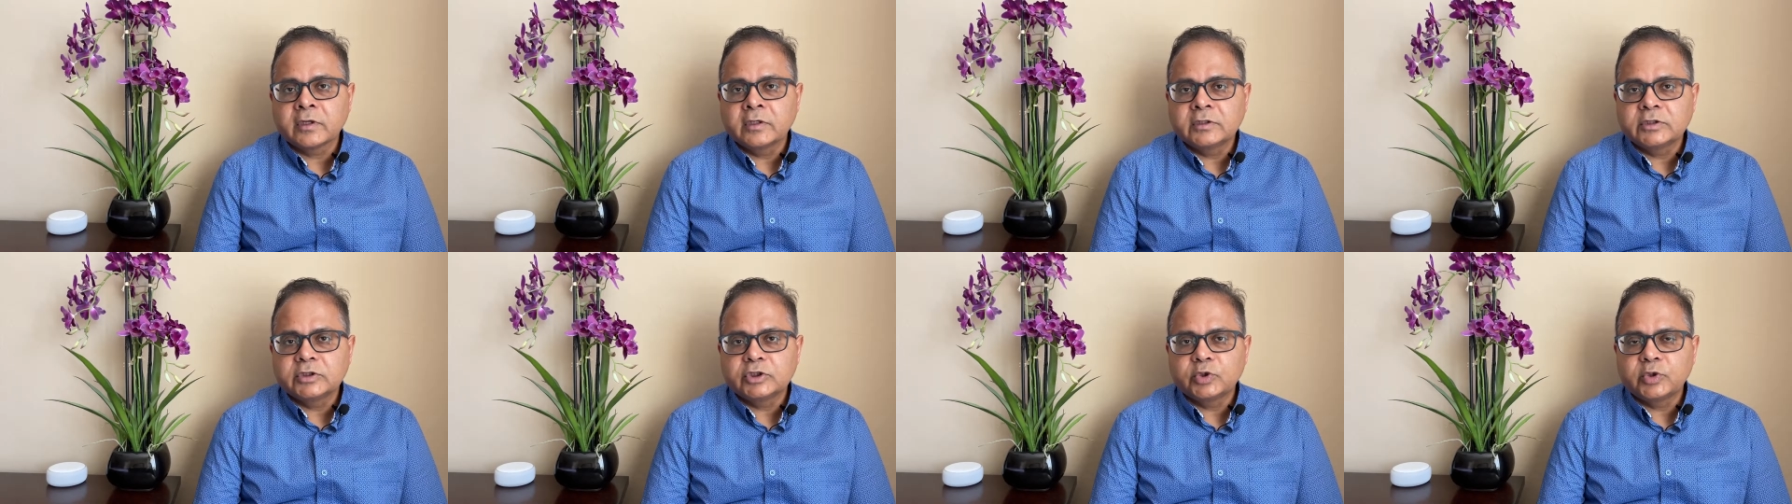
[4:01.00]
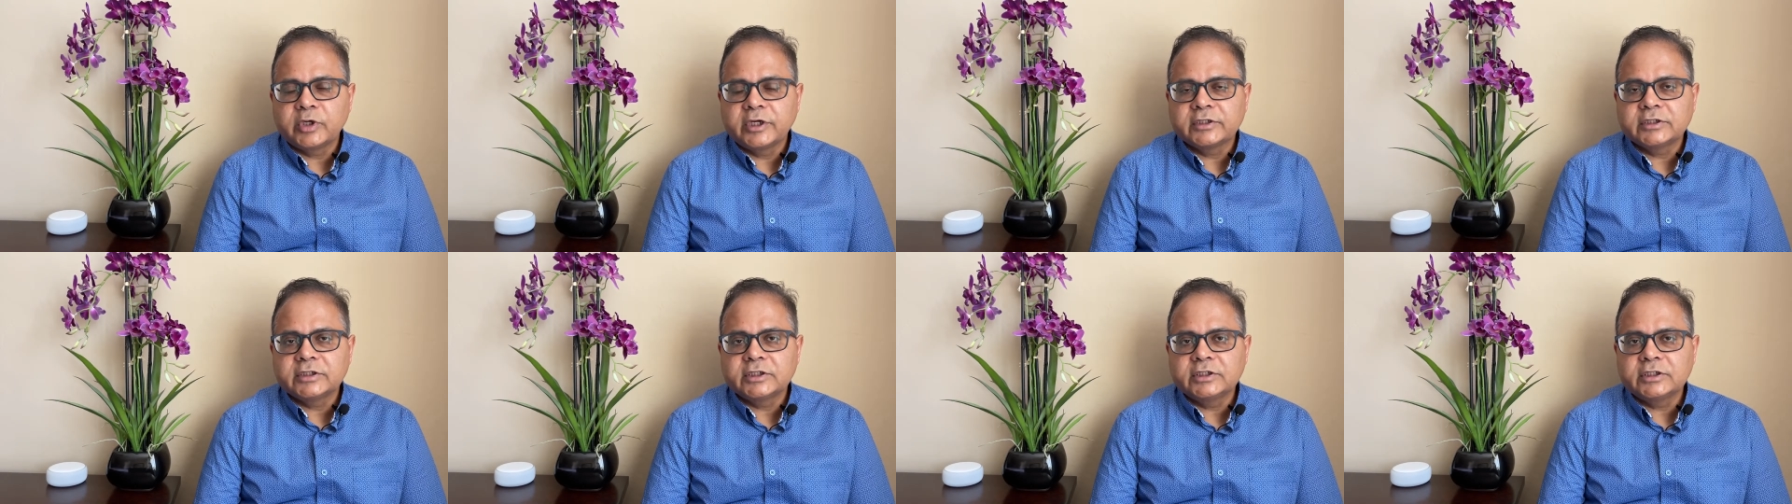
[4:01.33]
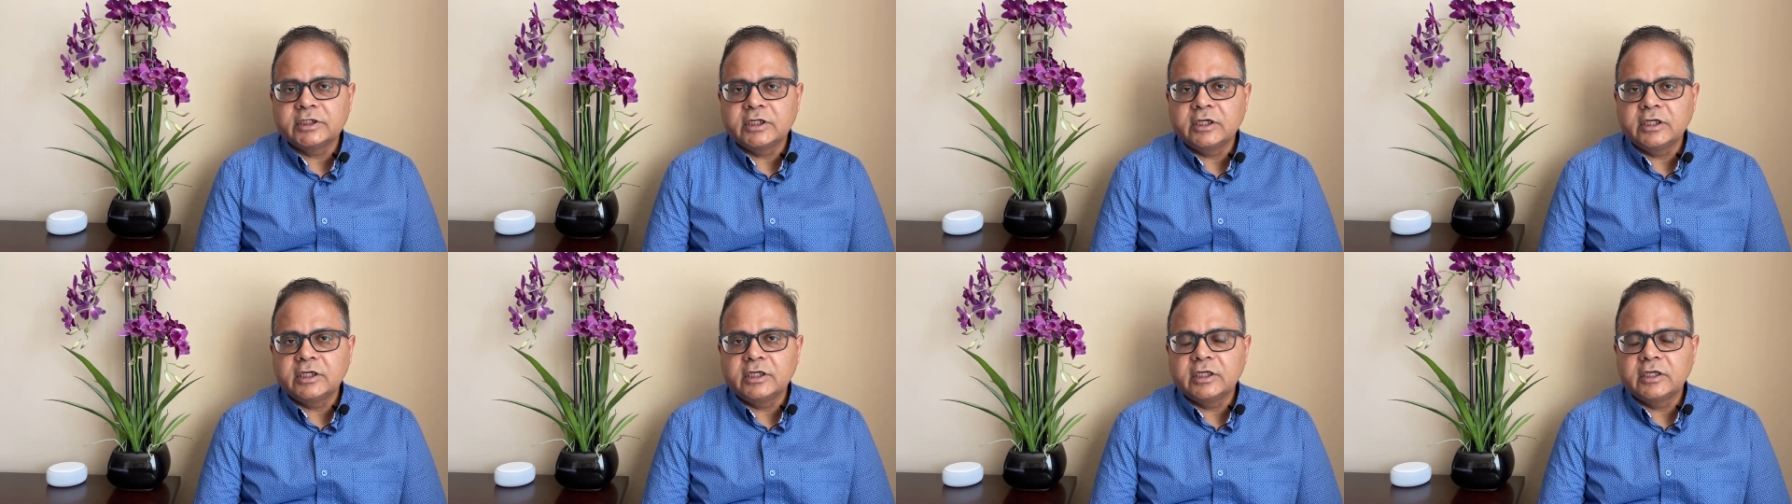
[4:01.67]
So
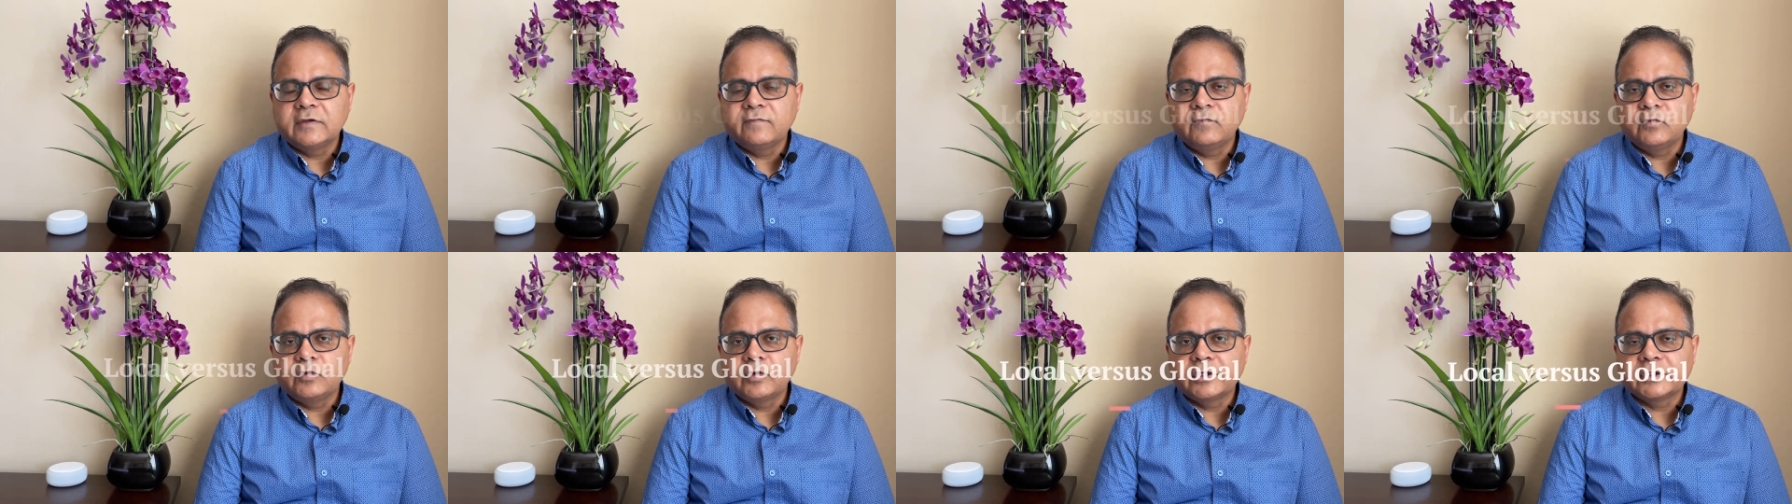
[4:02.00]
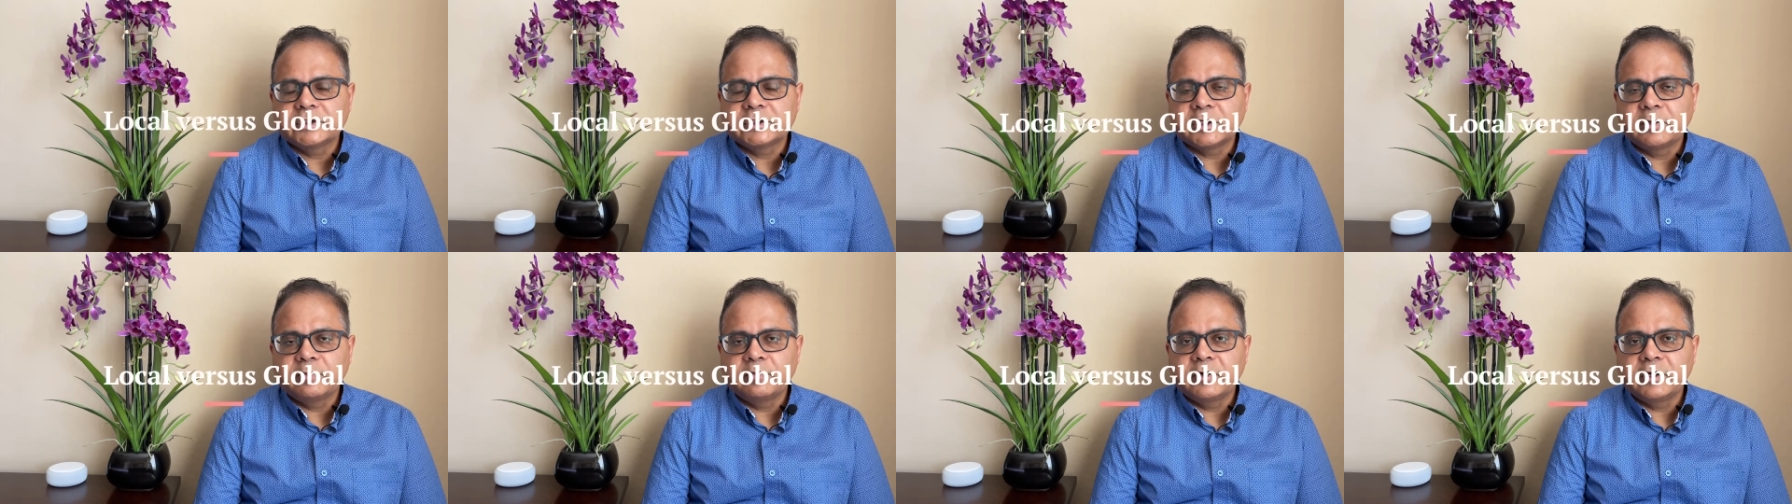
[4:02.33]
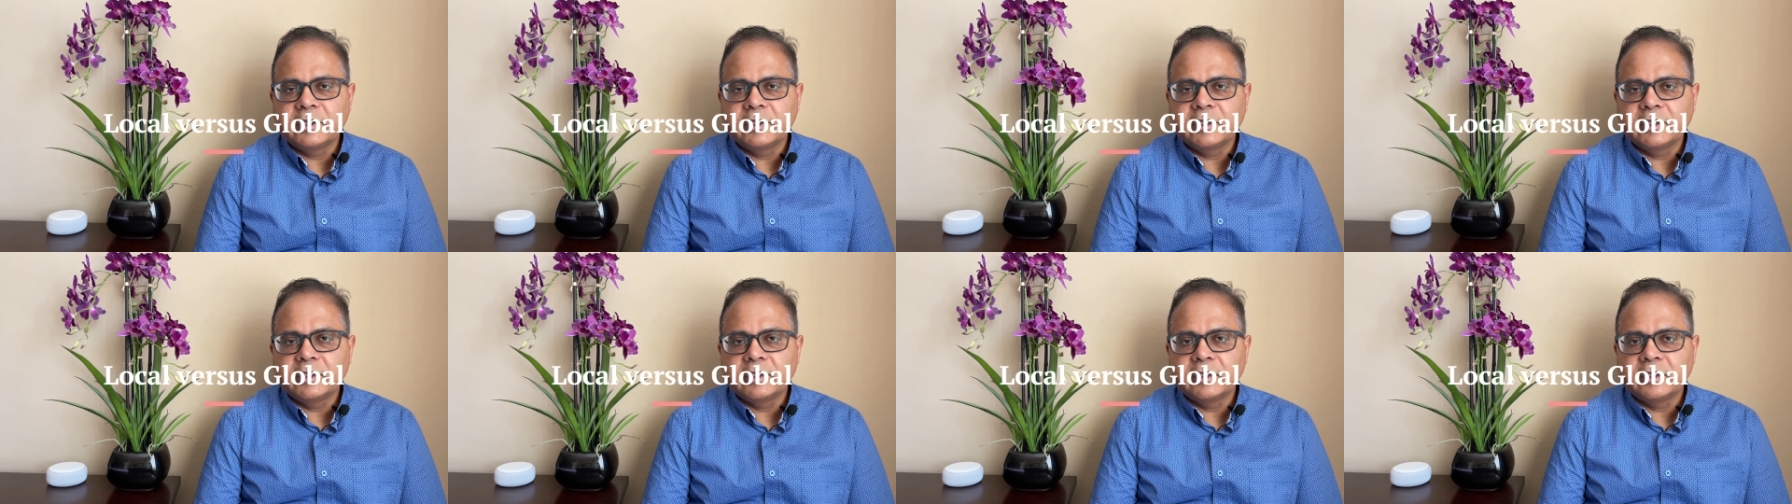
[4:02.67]
essentially, if you are
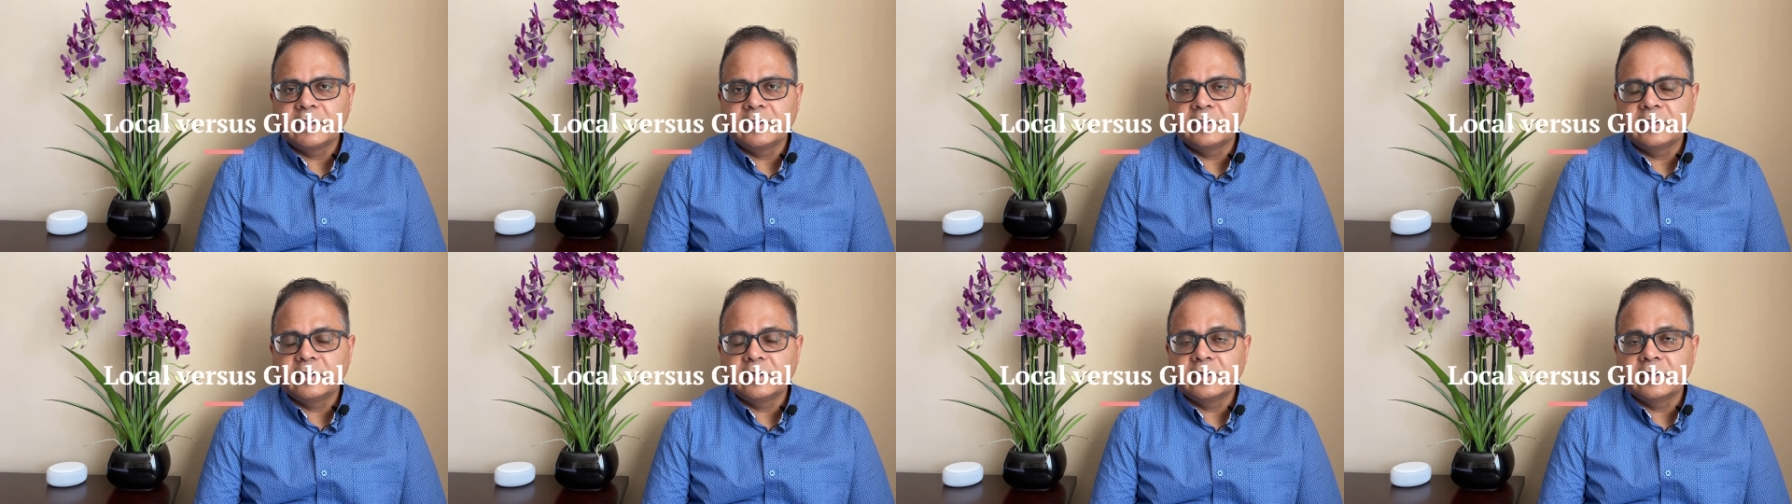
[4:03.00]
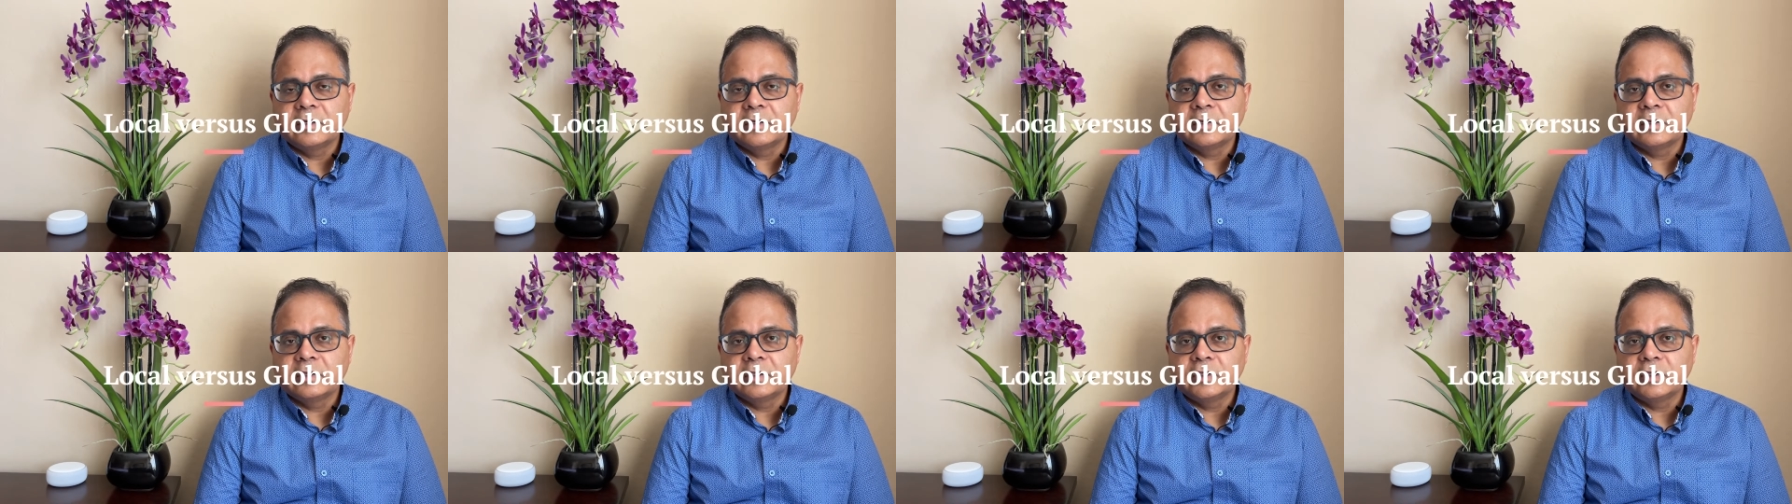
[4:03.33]
somebody in the